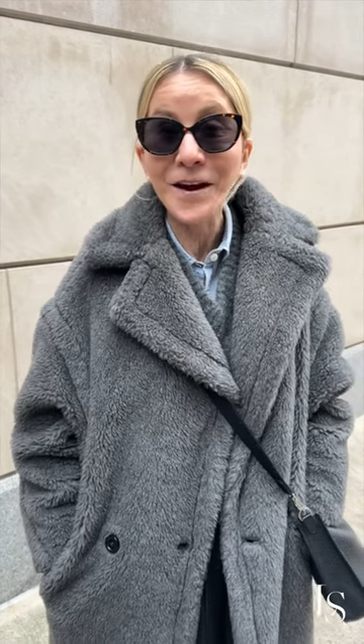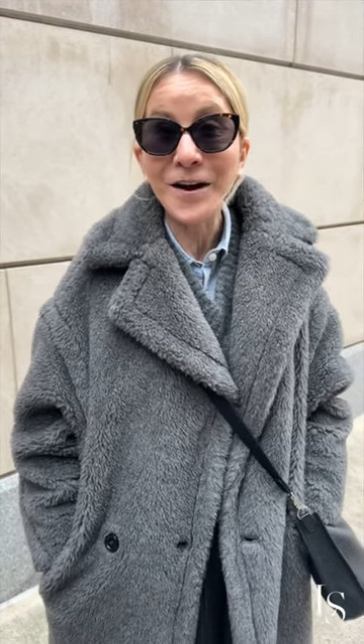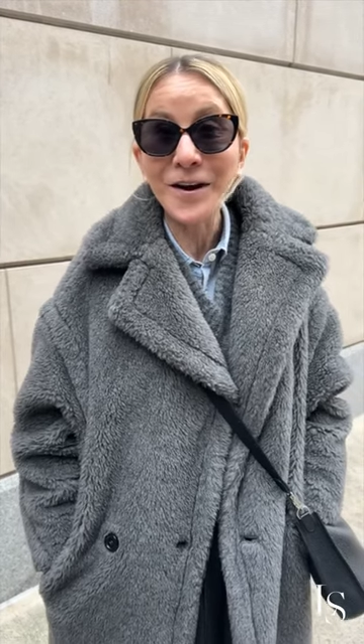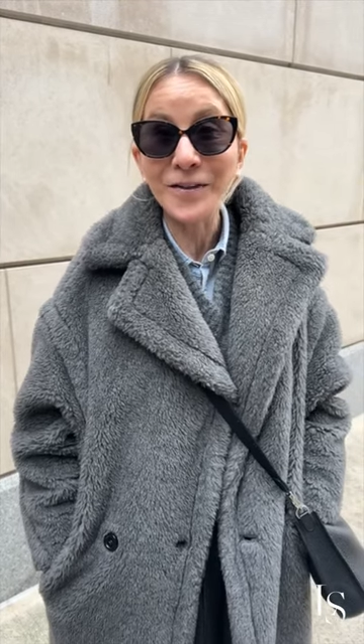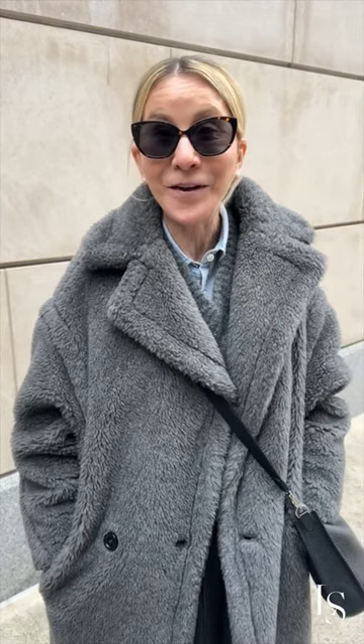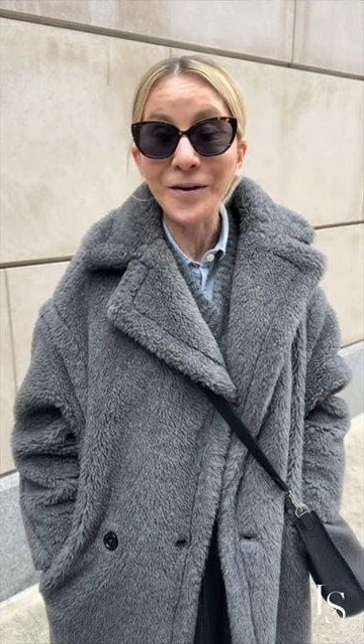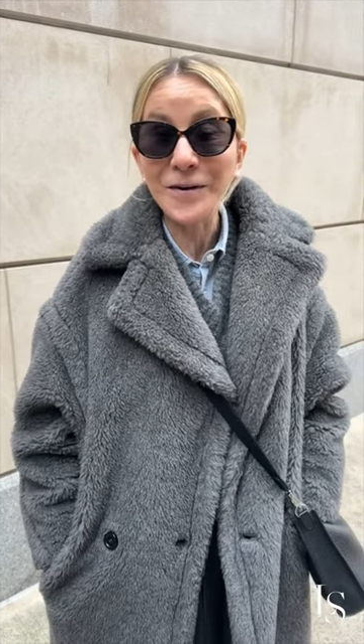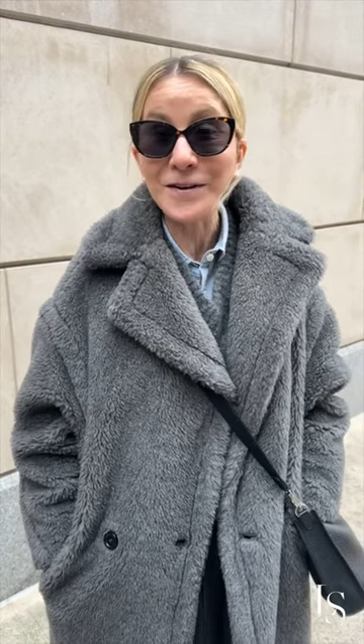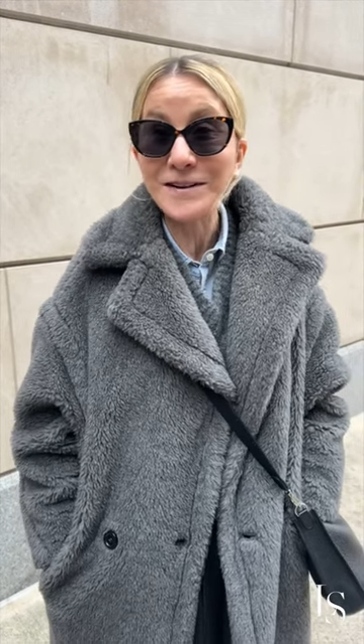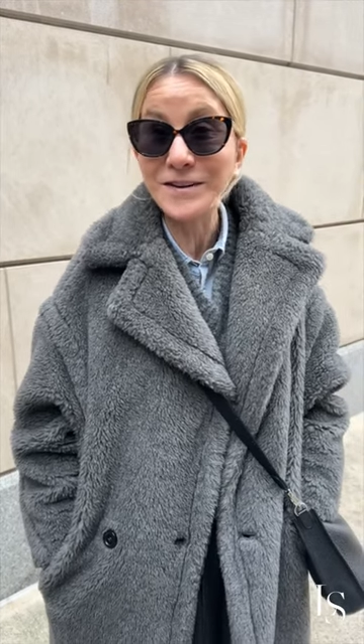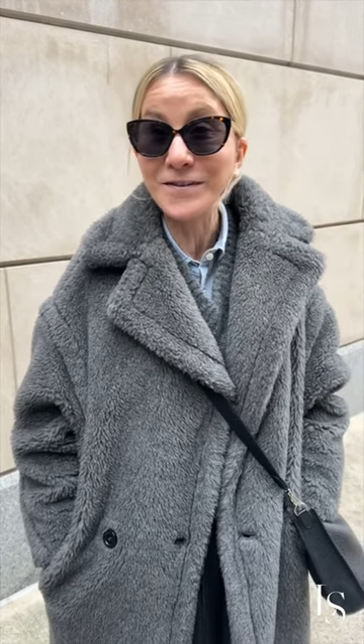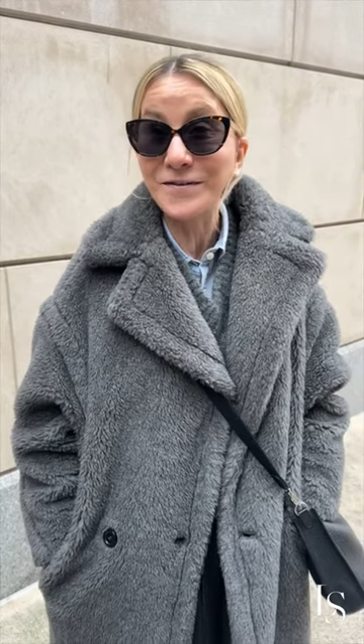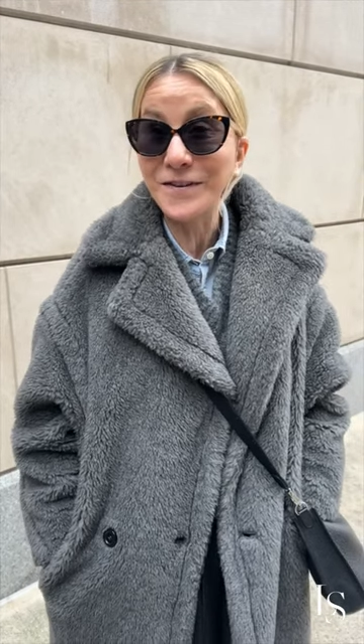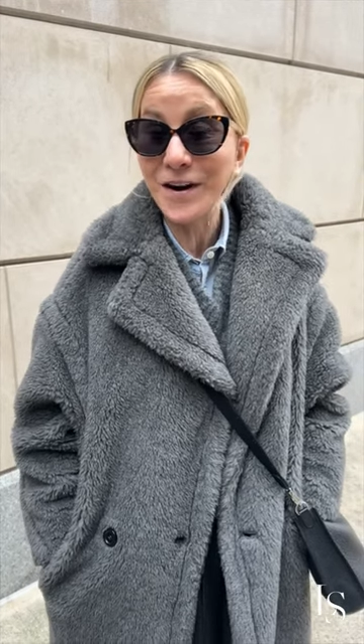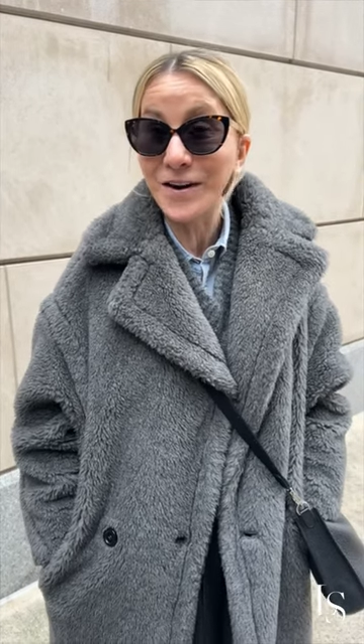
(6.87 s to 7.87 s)
Although I did a
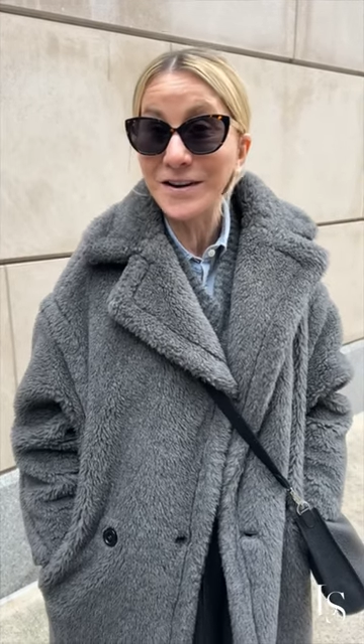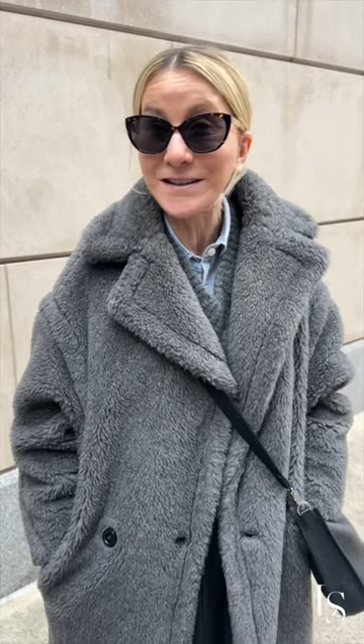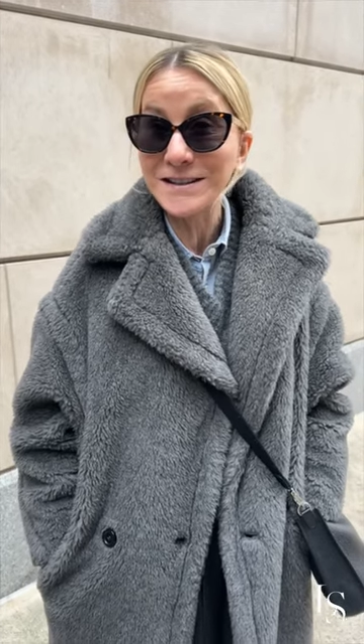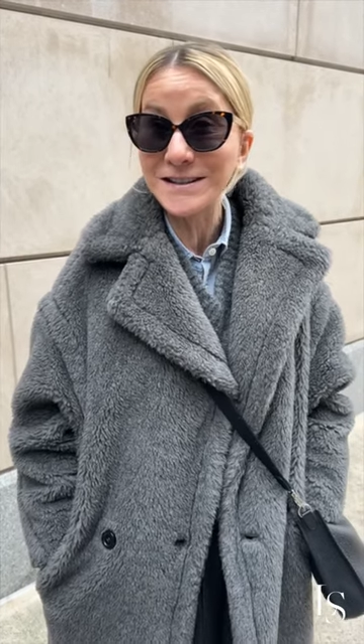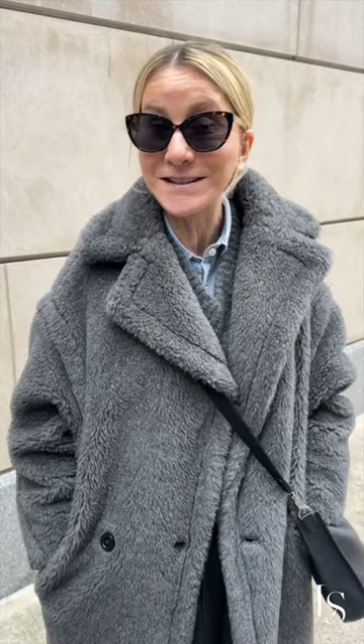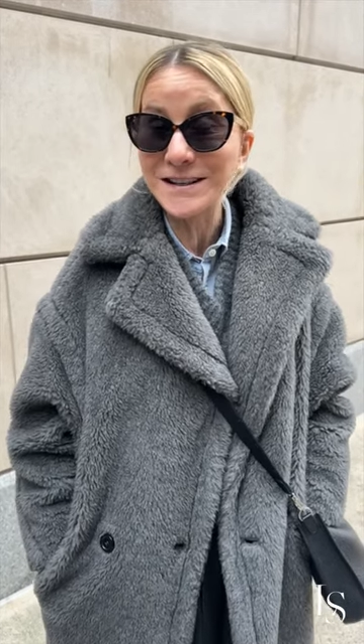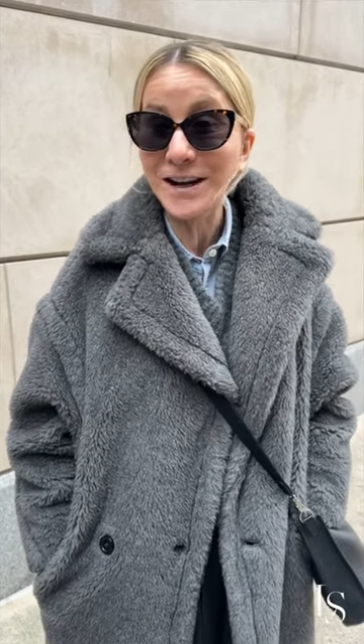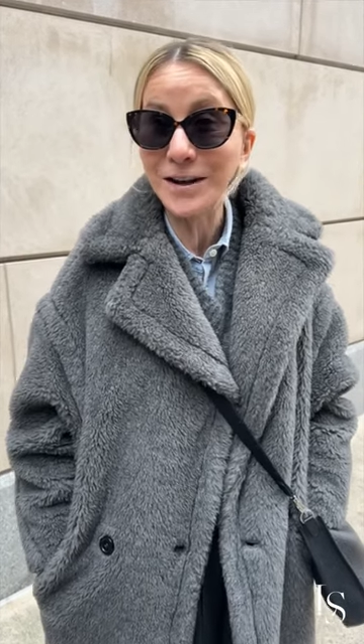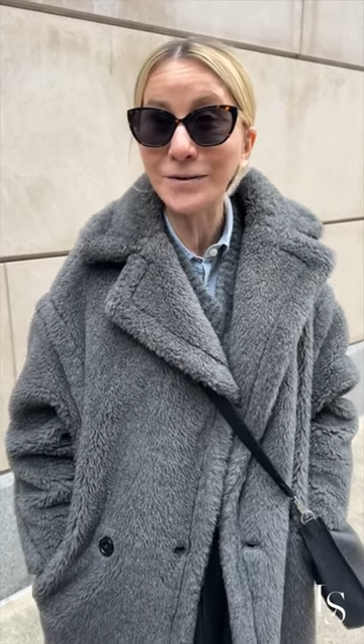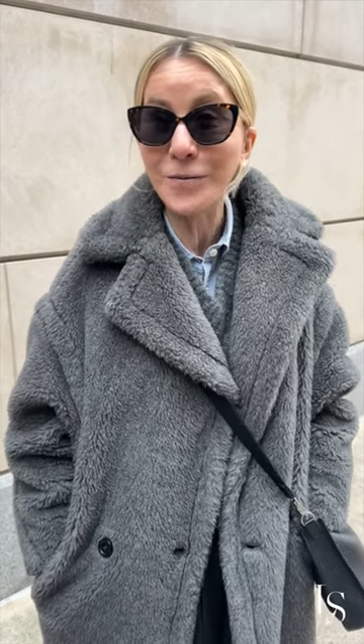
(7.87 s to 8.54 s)
very detailed